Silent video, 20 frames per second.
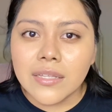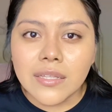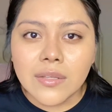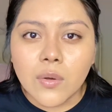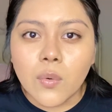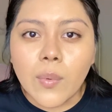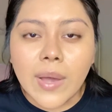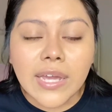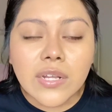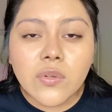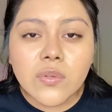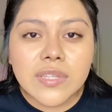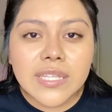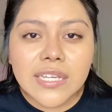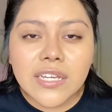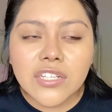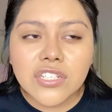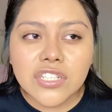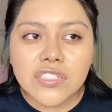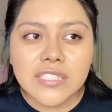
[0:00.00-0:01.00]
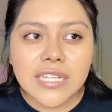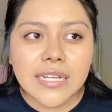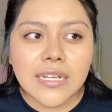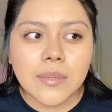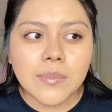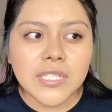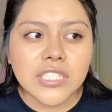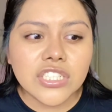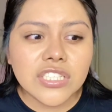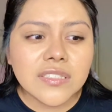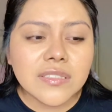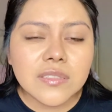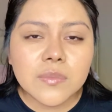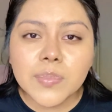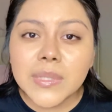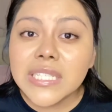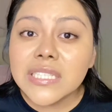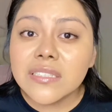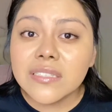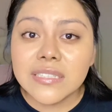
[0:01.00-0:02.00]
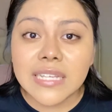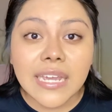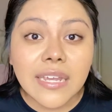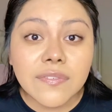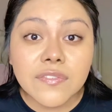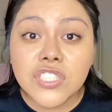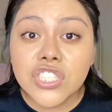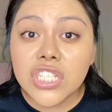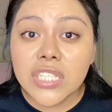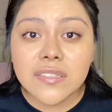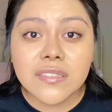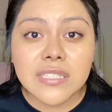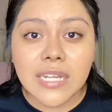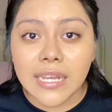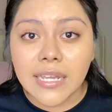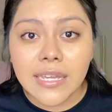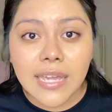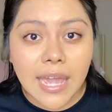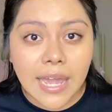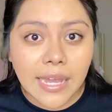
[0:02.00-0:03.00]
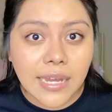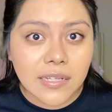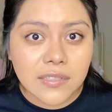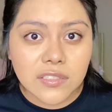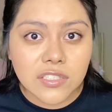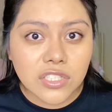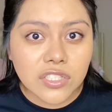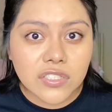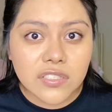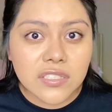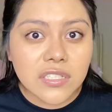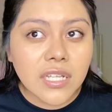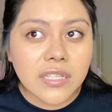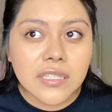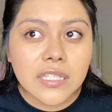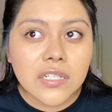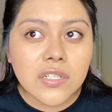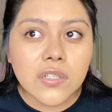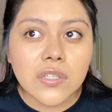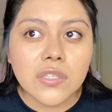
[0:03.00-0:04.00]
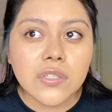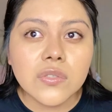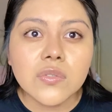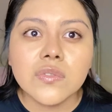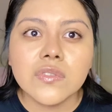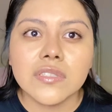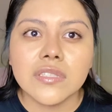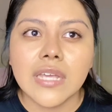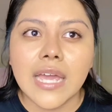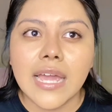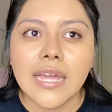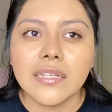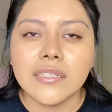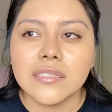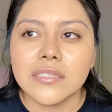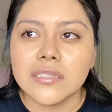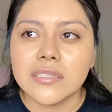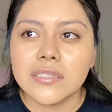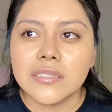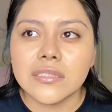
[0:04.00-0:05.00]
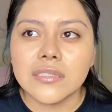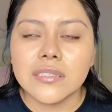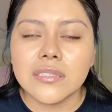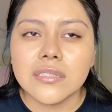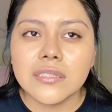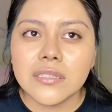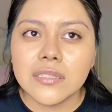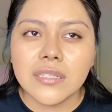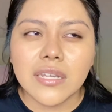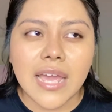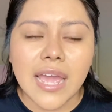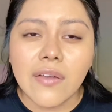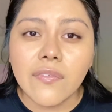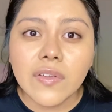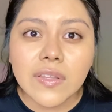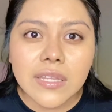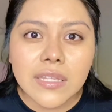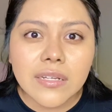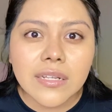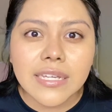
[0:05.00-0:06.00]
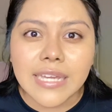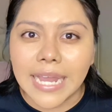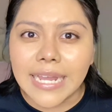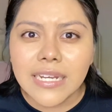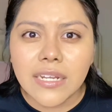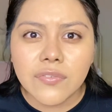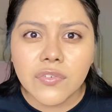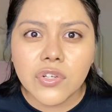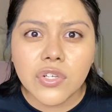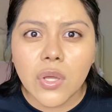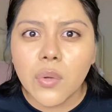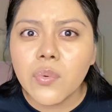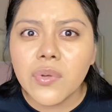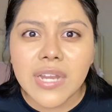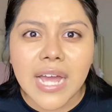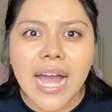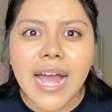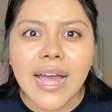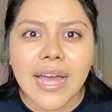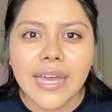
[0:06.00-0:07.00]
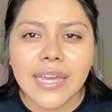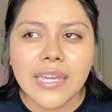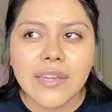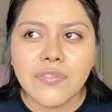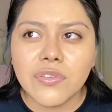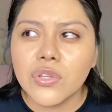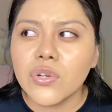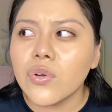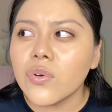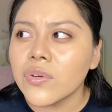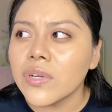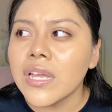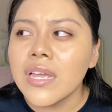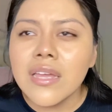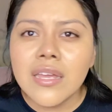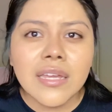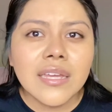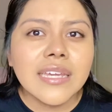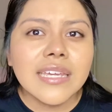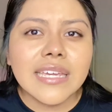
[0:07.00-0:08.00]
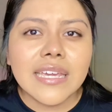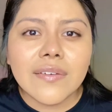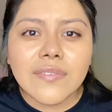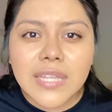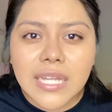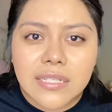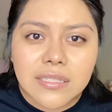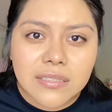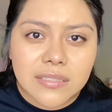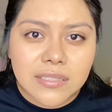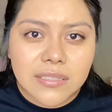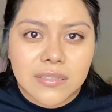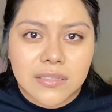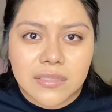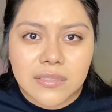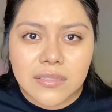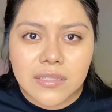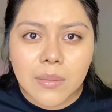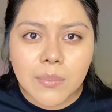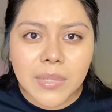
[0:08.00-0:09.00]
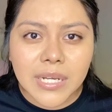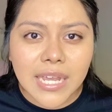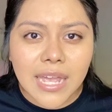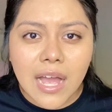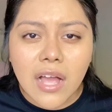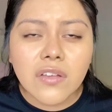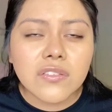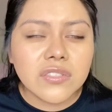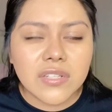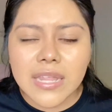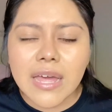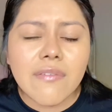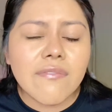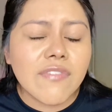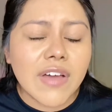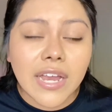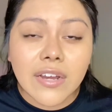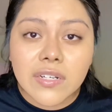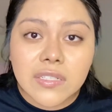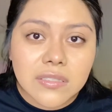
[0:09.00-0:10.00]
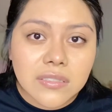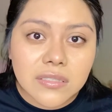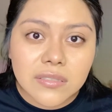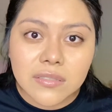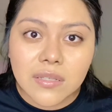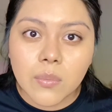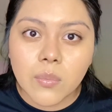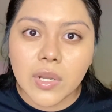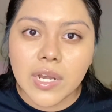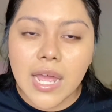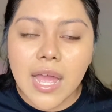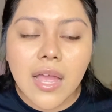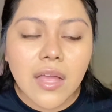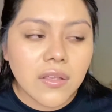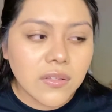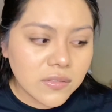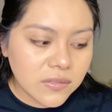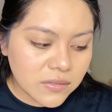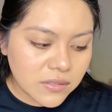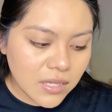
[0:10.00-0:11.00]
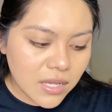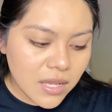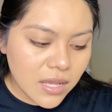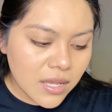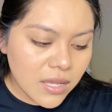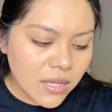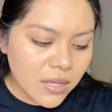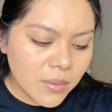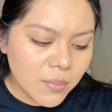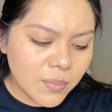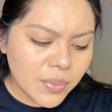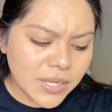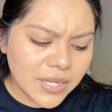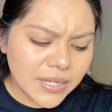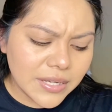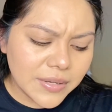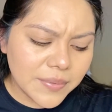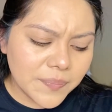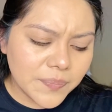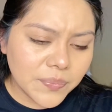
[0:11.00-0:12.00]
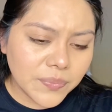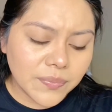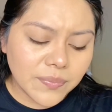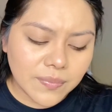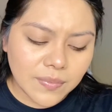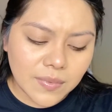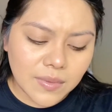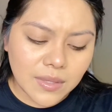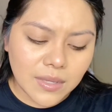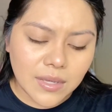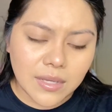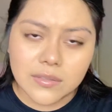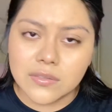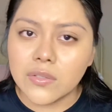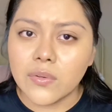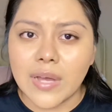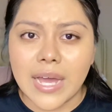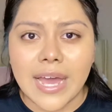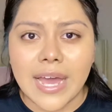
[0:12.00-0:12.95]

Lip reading: why don't they understand? I mean, just be safe just in case. There's nothing to lose and everything to gain if you don't die, if you don't give that disease to somebody else or that virus to someone else. But so